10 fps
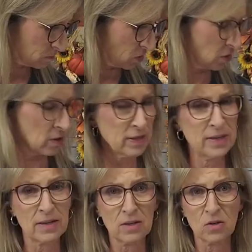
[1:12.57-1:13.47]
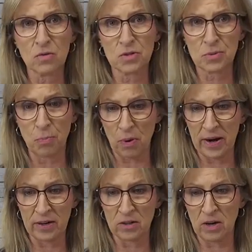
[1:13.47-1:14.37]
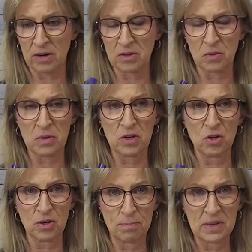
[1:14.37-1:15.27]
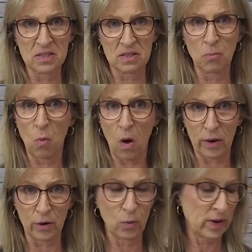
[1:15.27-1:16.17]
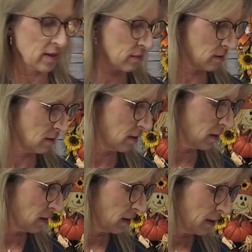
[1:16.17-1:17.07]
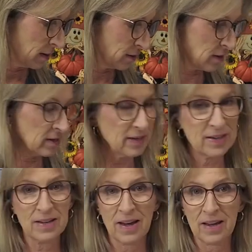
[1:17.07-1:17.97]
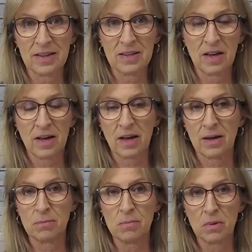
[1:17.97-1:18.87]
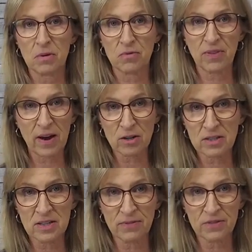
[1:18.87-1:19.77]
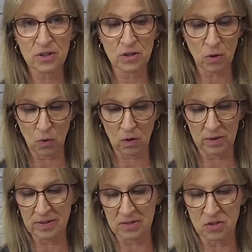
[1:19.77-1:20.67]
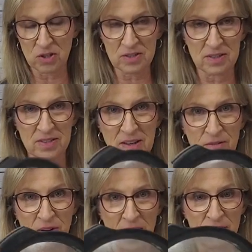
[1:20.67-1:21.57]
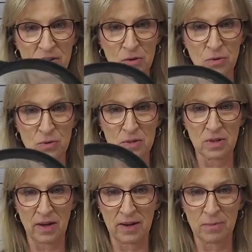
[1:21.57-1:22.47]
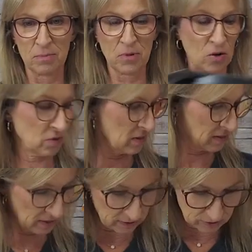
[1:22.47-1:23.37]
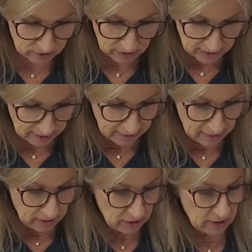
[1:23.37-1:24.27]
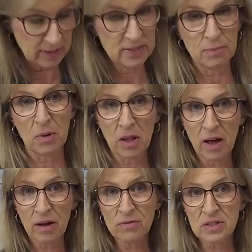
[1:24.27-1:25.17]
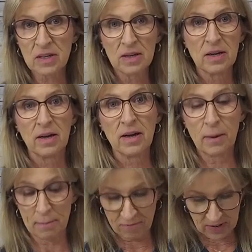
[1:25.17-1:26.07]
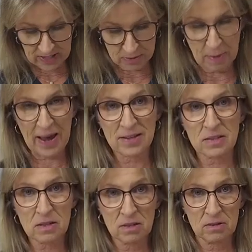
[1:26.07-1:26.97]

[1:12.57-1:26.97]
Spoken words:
You're going to need a little sprayer that you can mist some water with. You're going to need a flower sifter, or this is just a sieve I've used over the years. You're going to need some gloves, a face mask,